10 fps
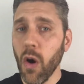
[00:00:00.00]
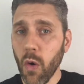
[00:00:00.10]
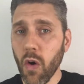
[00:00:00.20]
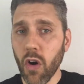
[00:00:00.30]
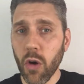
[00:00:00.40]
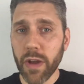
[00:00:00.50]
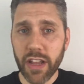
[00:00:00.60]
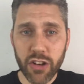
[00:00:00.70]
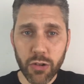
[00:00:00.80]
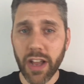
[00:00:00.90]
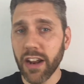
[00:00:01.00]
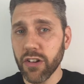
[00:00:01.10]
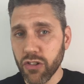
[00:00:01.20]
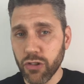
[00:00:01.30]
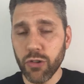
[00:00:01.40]
or we can do kind
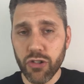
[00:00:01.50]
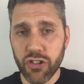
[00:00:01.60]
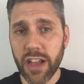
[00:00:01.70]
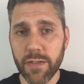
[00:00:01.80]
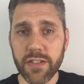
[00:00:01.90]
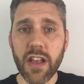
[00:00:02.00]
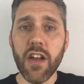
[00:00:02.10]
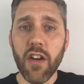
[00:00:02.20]
of 2 shifts.